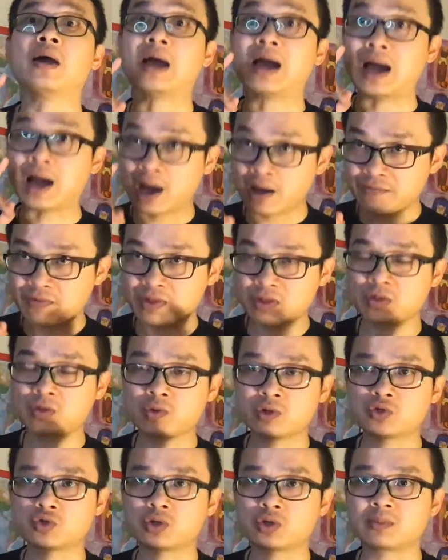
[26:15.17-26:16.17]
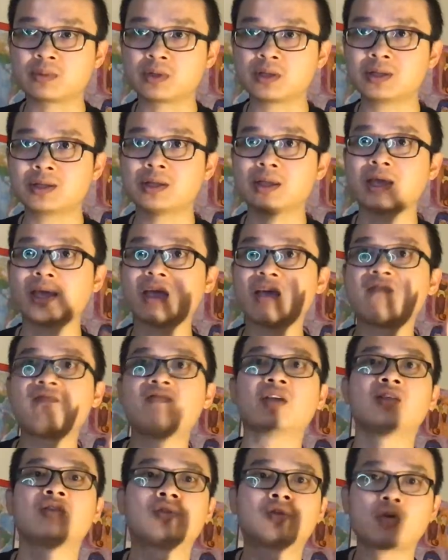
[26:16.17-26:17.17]
After 3 treatment, if
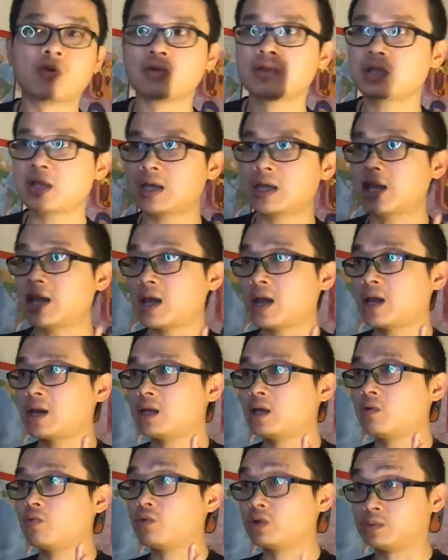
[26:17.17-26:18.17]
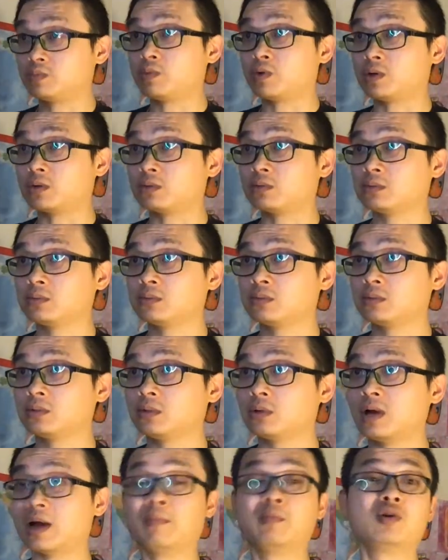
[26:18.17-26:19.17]
they don't get any response,
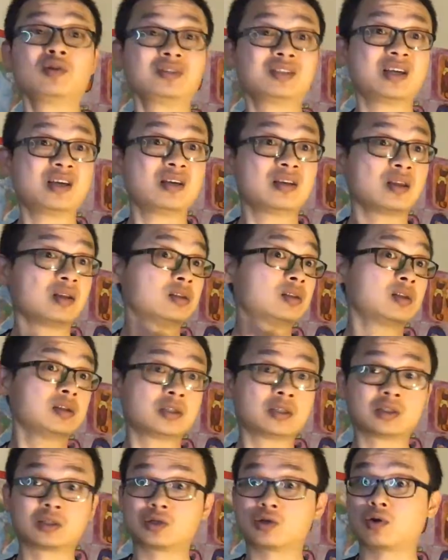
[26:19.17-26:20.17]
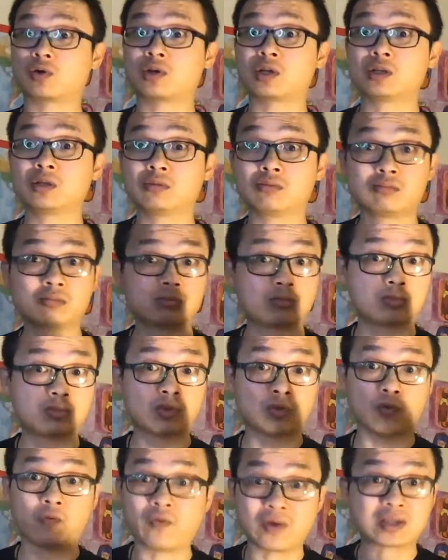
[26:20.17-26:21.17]
I'm not saying that this is going
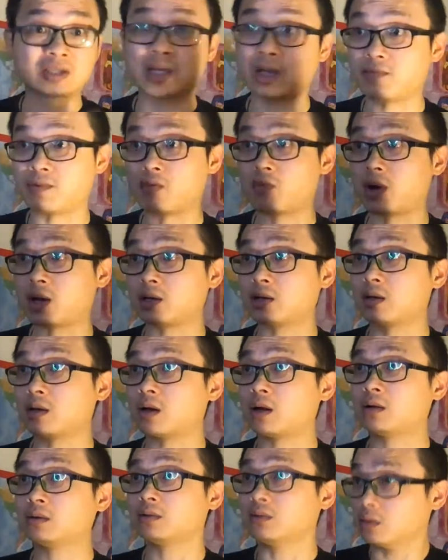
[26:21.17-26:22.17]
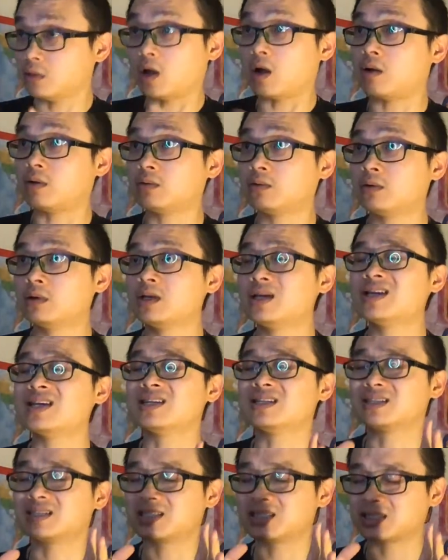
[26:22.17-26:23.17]
to fix everyone, no.
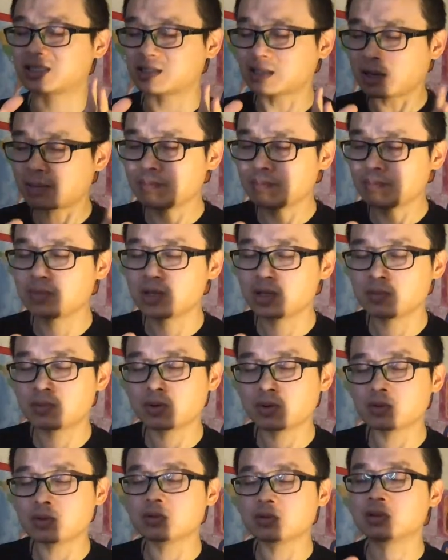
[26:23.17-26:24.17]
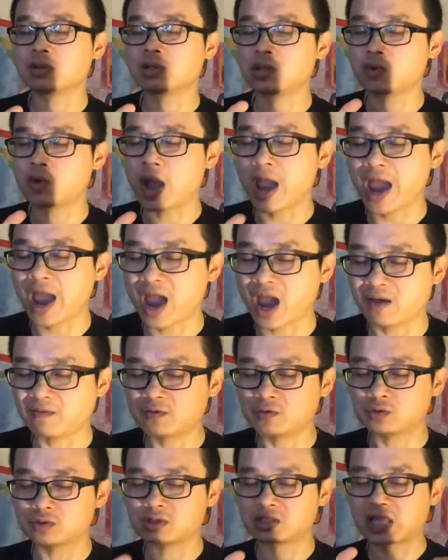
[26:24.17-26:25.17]
Some people, you have
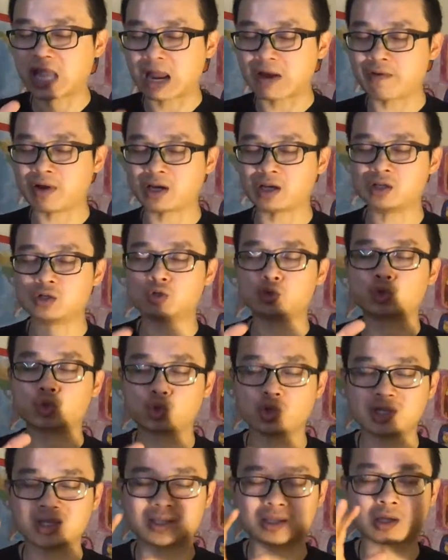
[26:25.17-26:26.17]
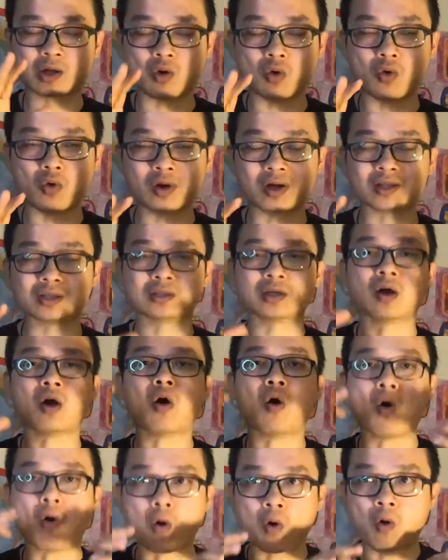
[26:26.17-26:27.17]
to directly treat the organs,
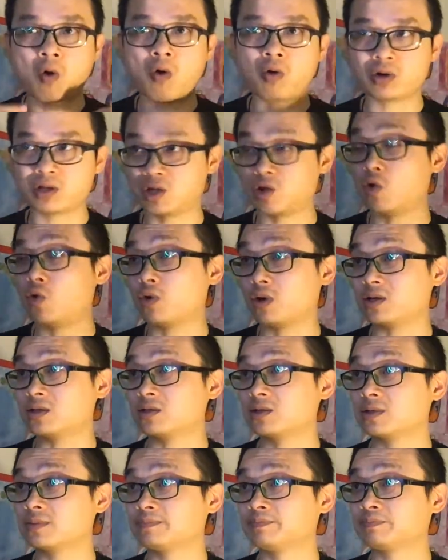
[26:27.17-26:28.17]
all the organs.